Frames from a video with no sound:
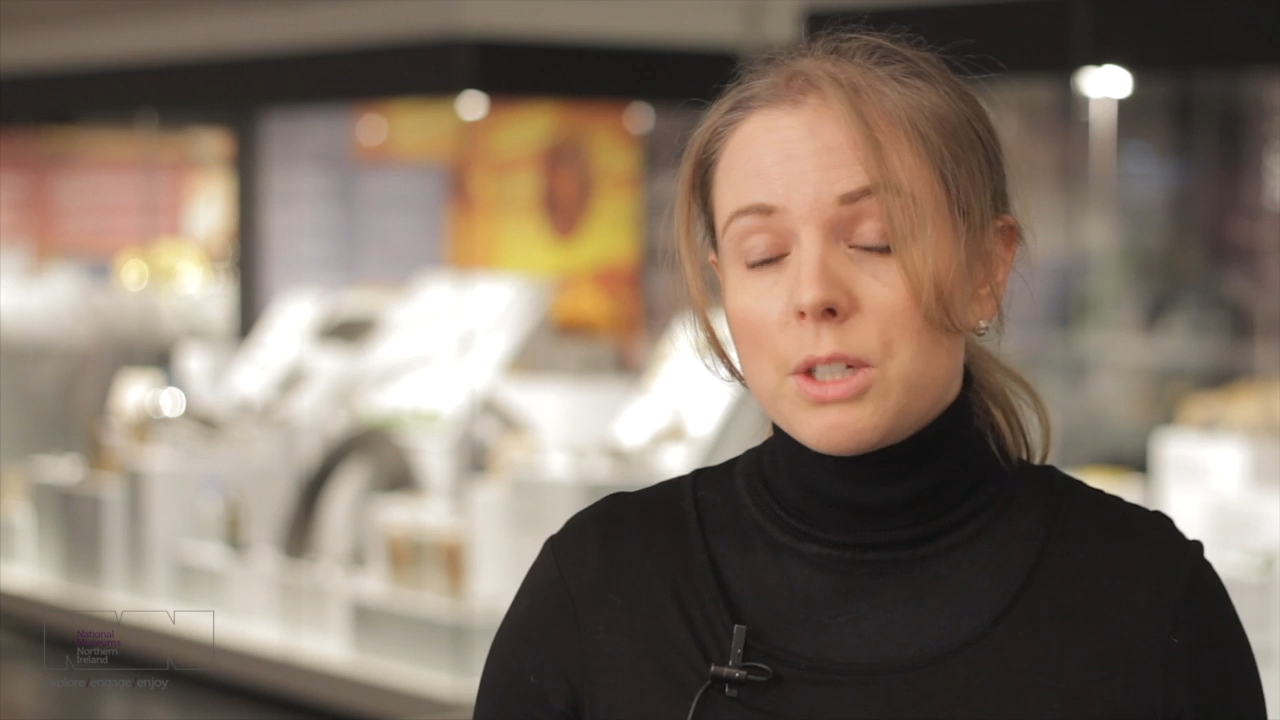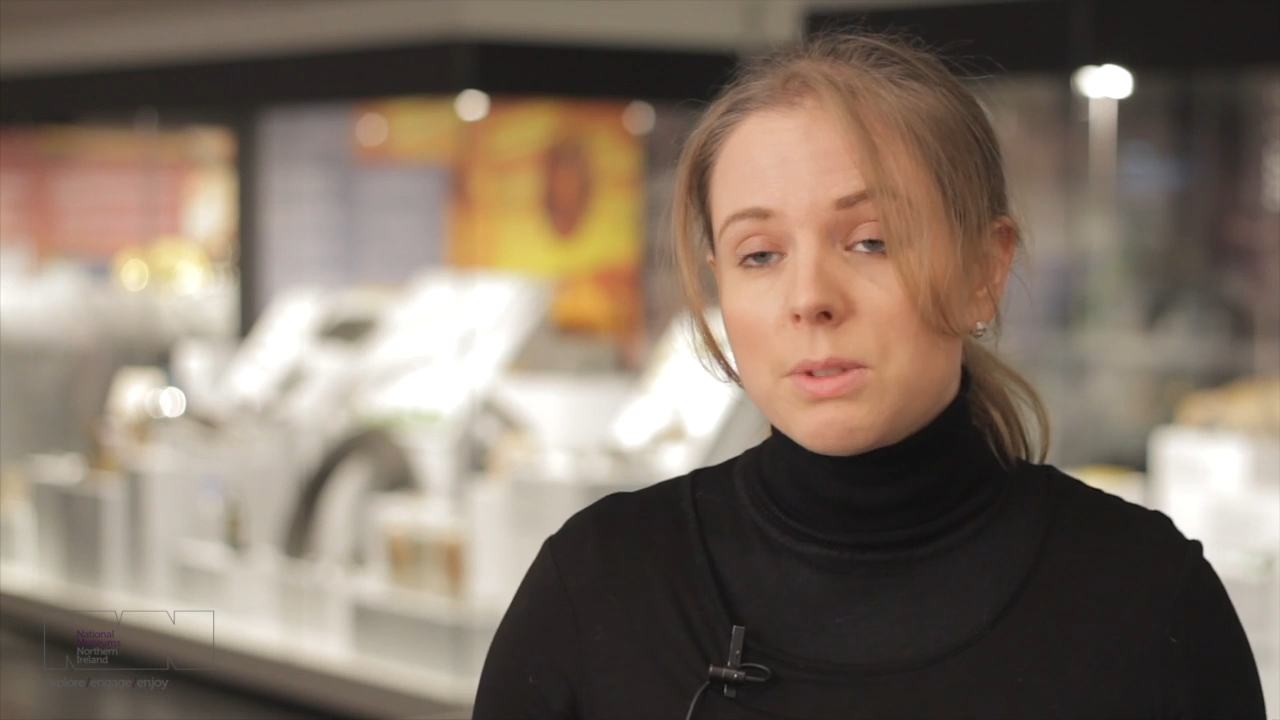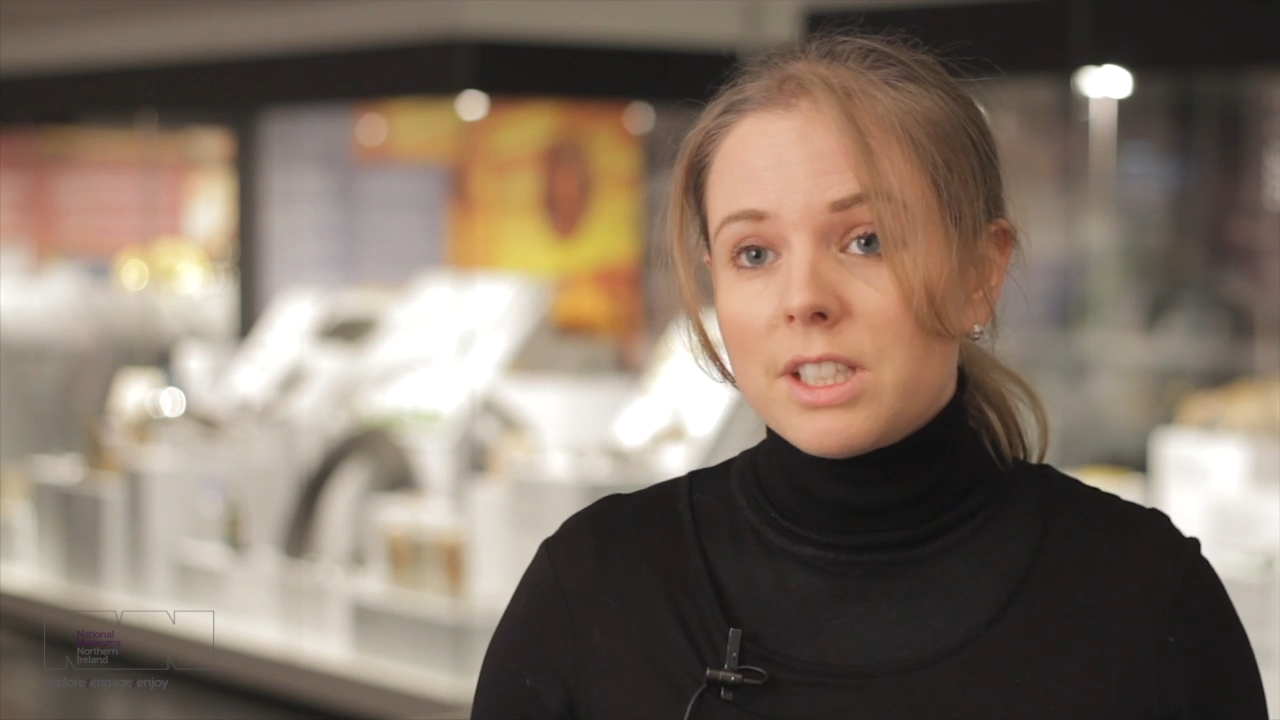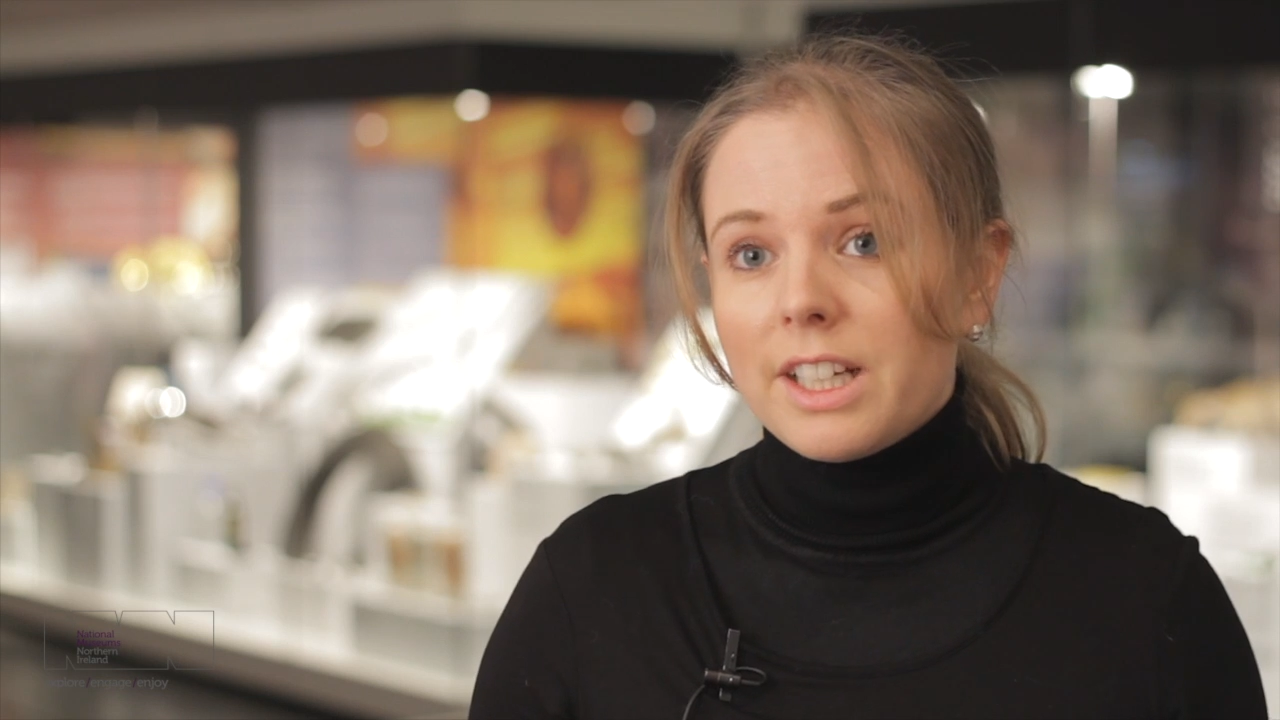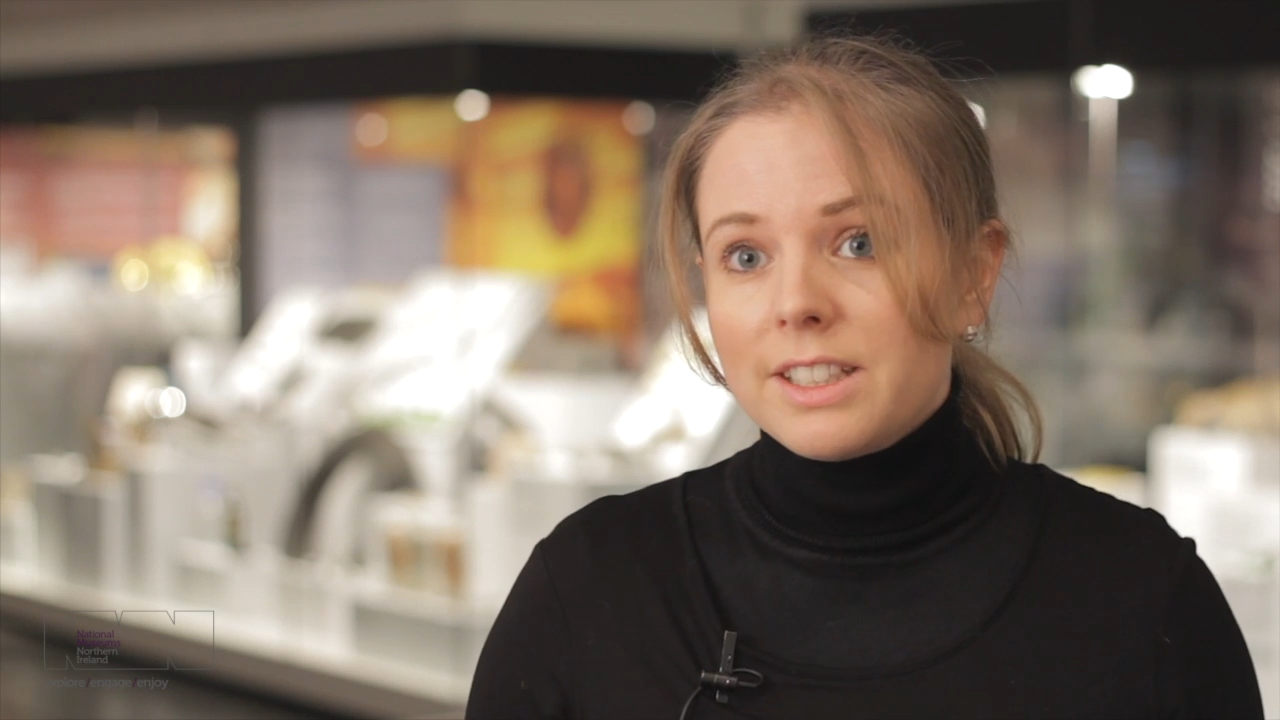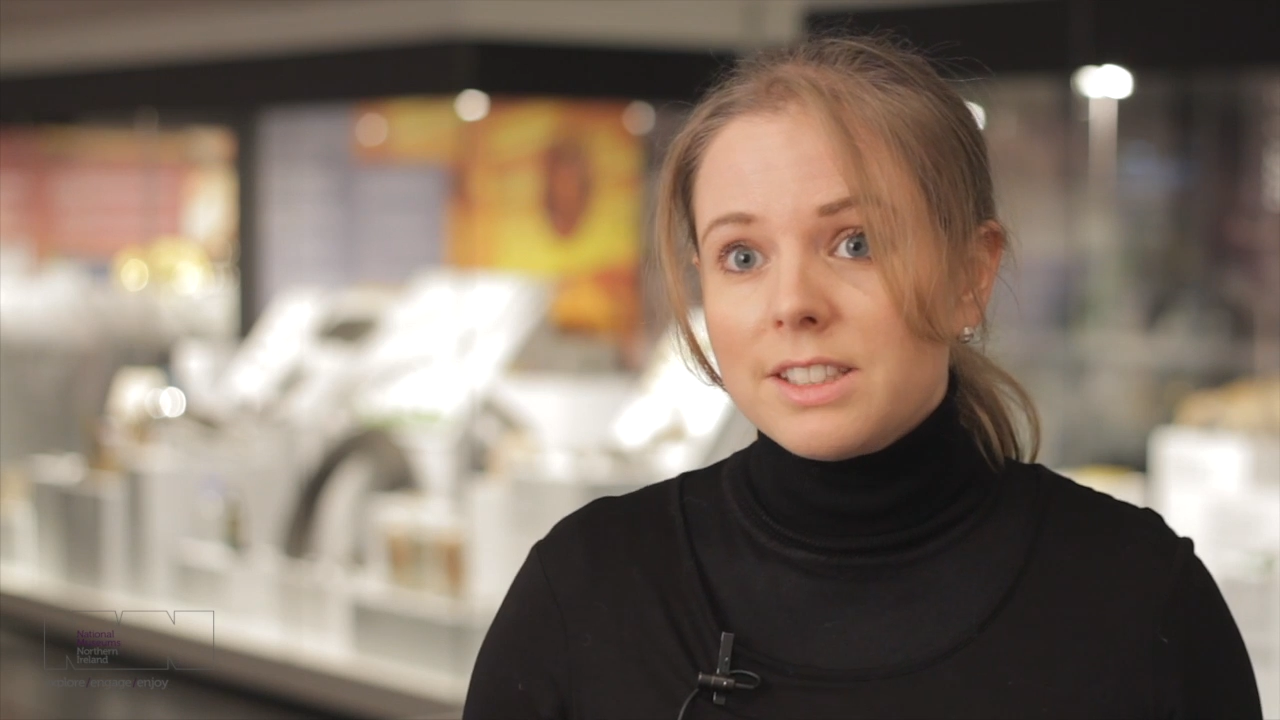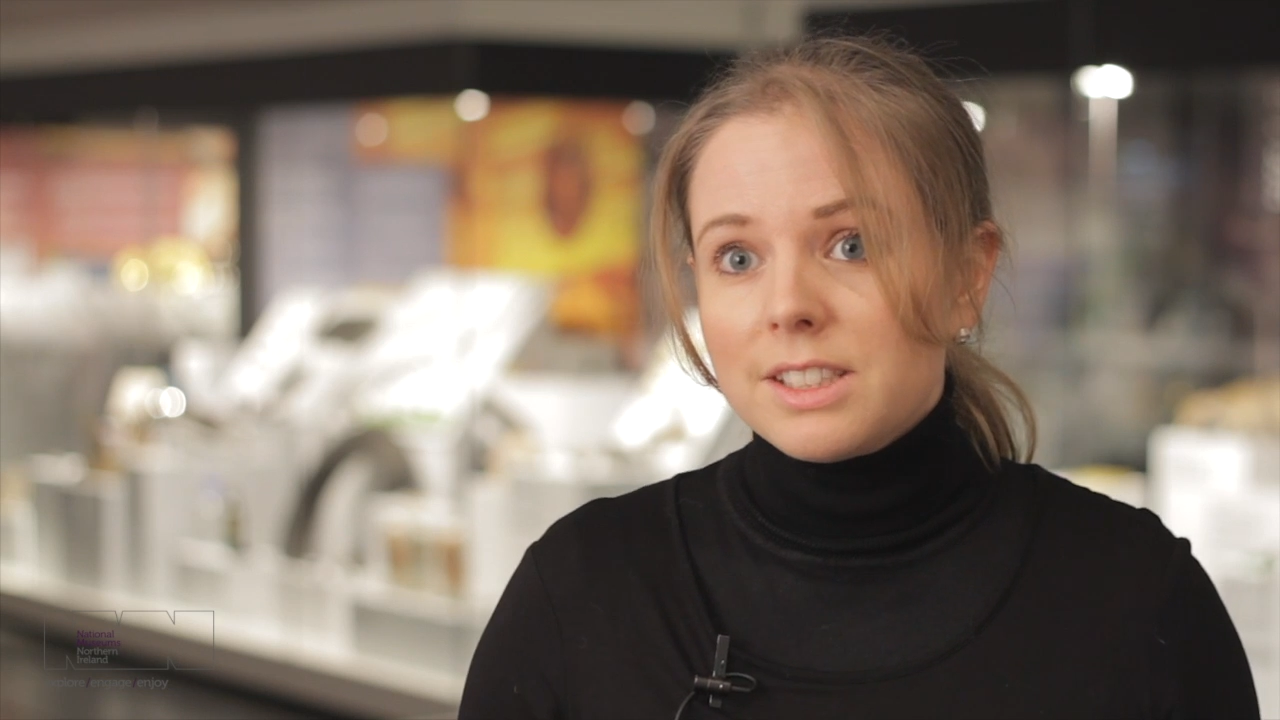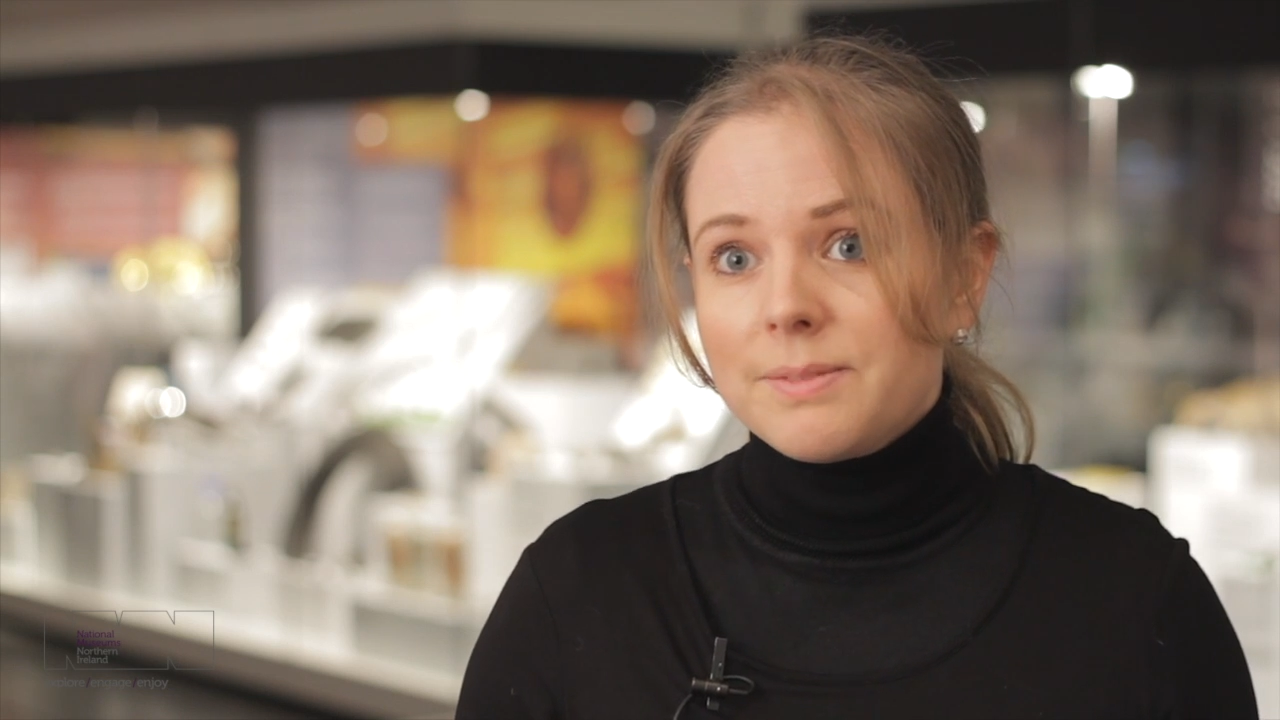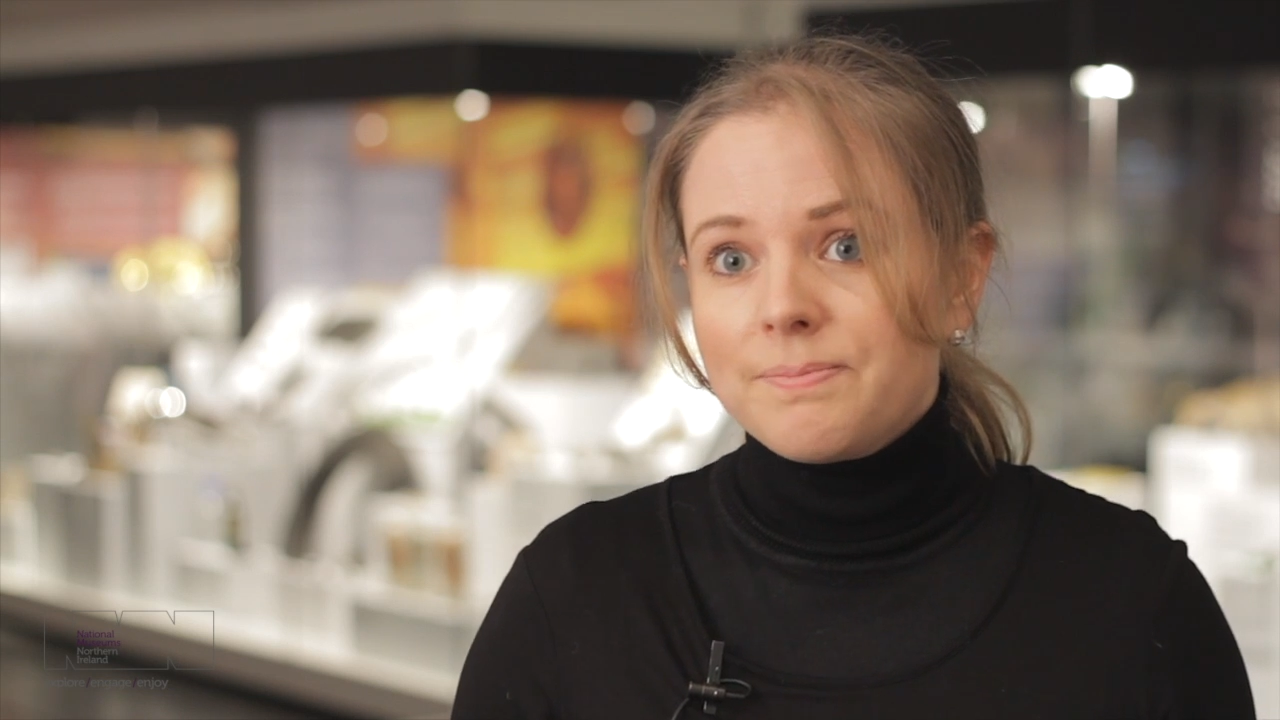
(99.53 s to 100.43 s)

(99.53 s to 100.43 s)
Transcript: with science.